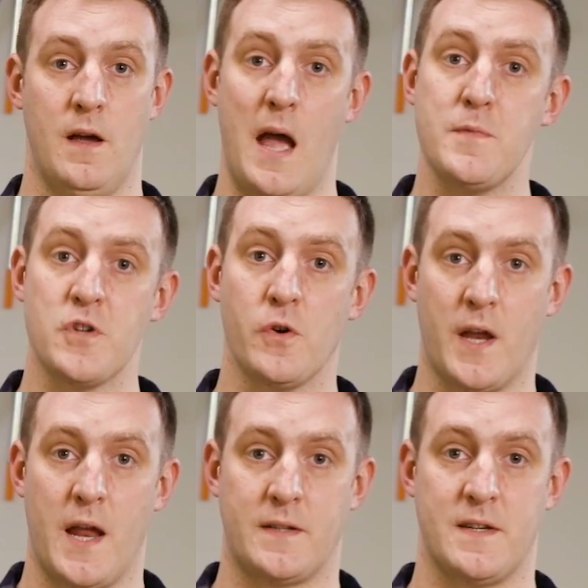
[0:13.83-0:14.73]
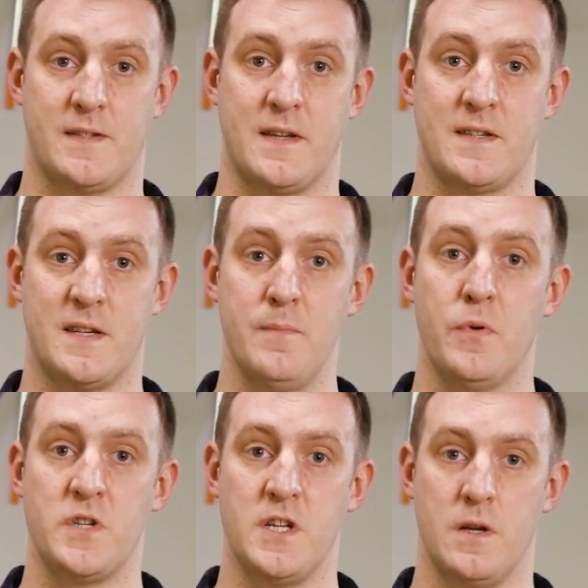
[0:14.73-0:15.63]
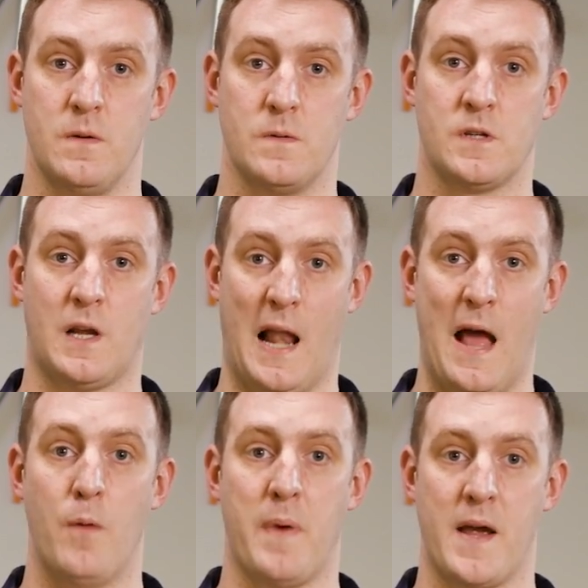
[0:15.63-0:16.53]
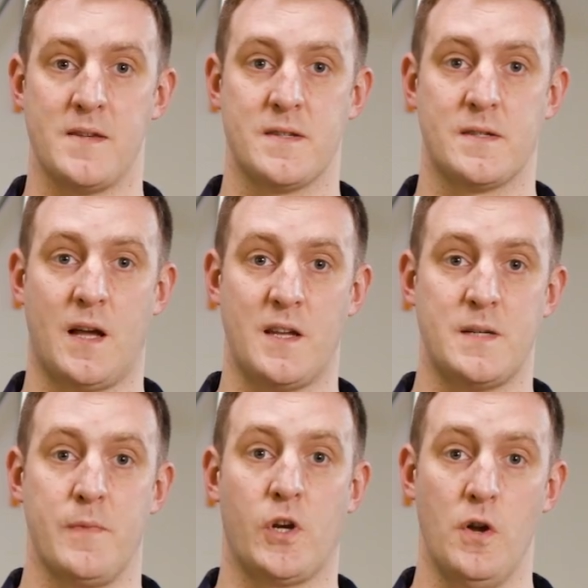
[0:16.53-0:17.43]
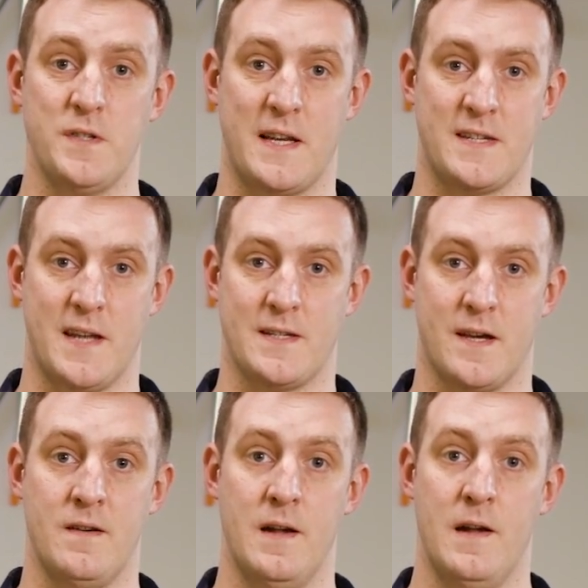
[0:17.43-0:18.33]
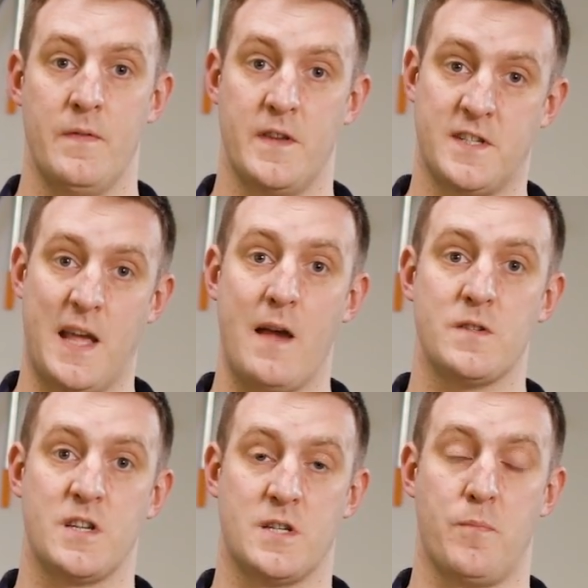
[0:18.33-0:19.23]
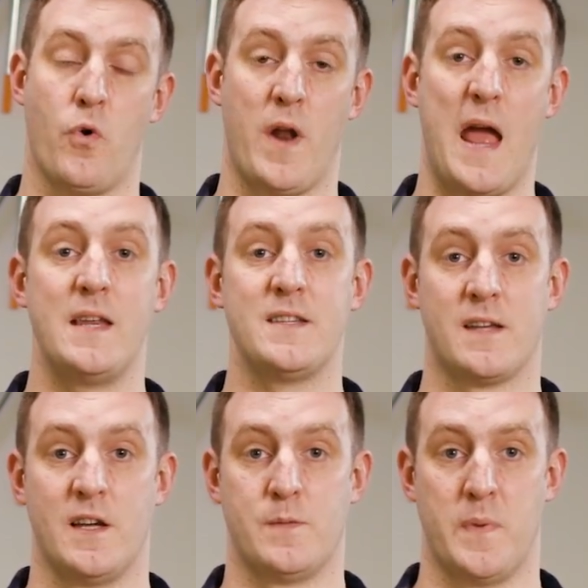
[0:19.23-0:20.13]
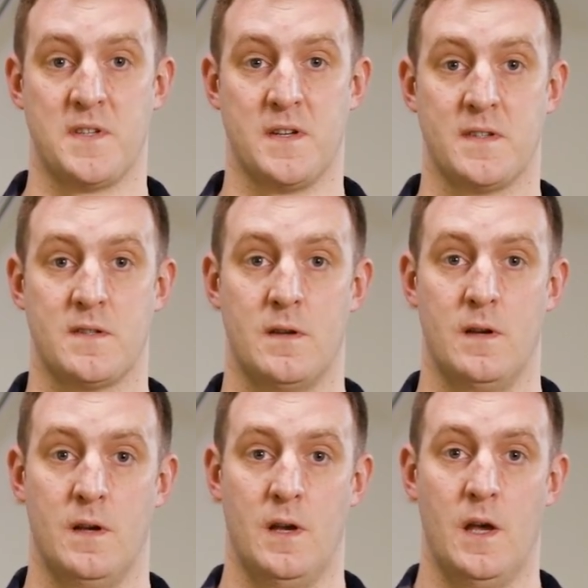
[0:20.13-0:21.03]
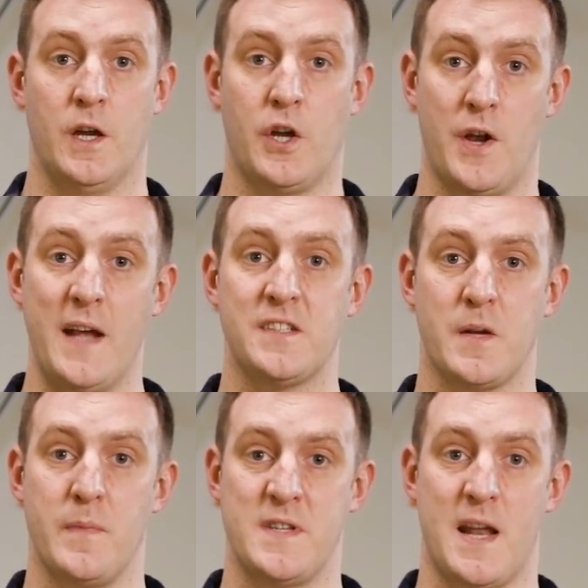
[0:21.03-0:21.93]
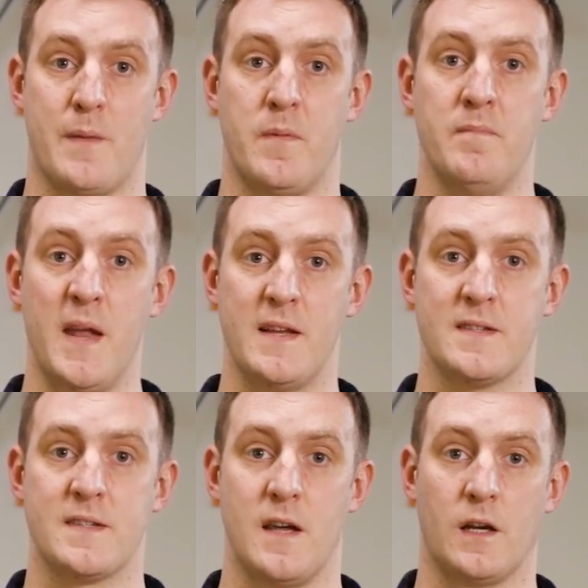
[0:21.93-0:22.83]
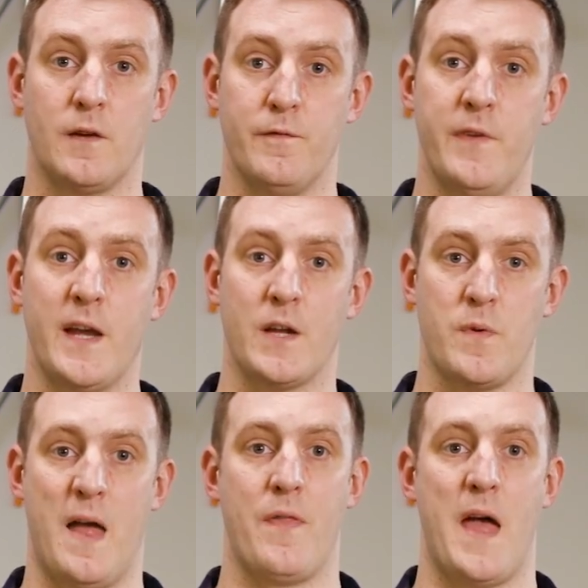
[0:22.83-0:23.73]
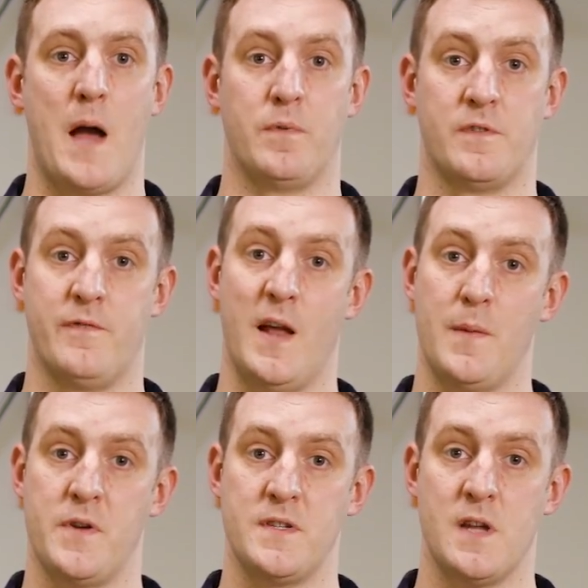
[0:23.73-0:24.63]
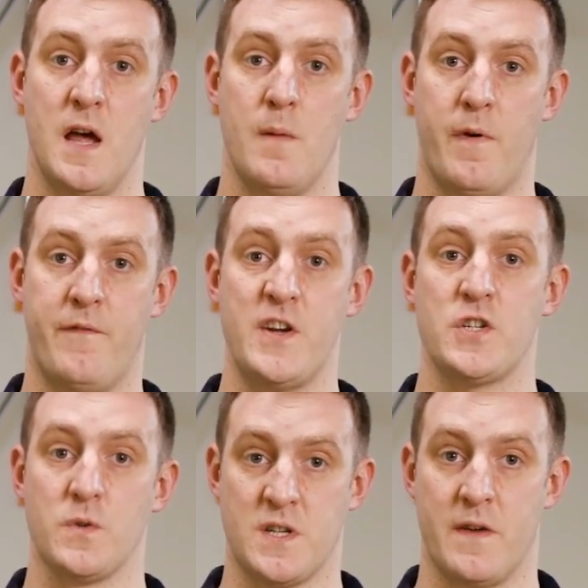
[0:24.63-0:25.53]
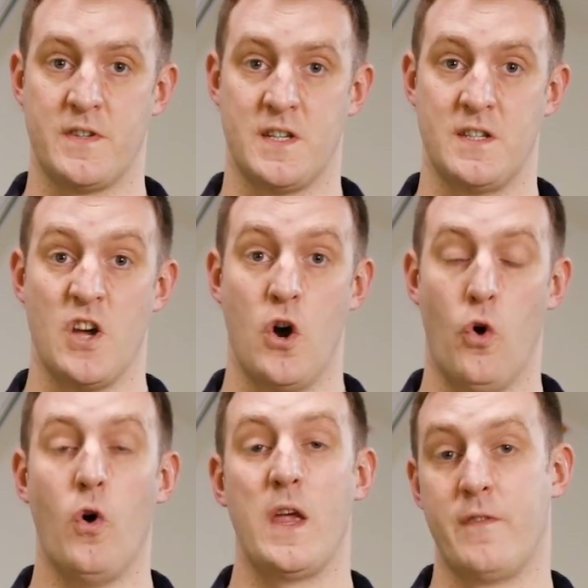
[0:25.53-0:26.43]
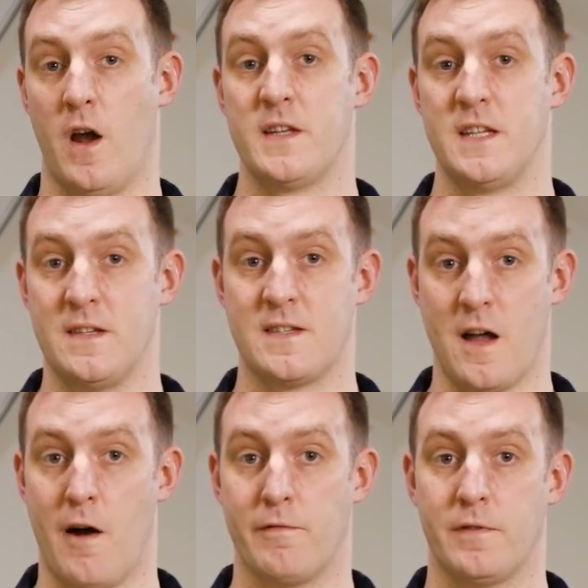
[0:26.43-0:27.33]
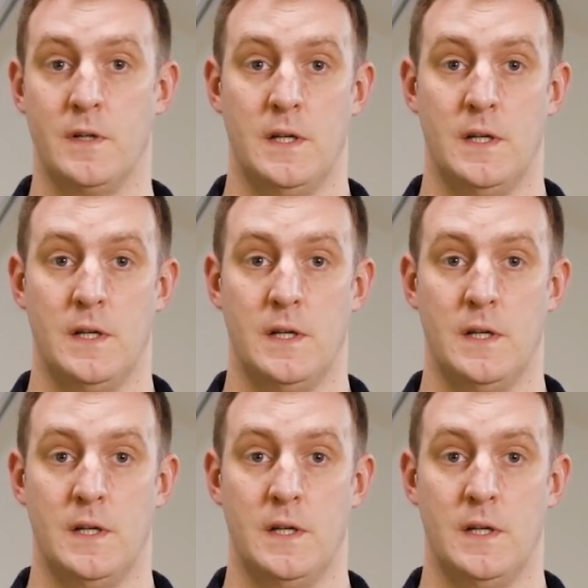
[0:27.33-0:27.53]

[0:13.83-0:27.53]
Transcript: Amazon Connect is a simple to use, cloud-based customer contact center that scales to support any size business. Connect can be set up in minutes and configured without the help of developers, professional services, or even IT staff.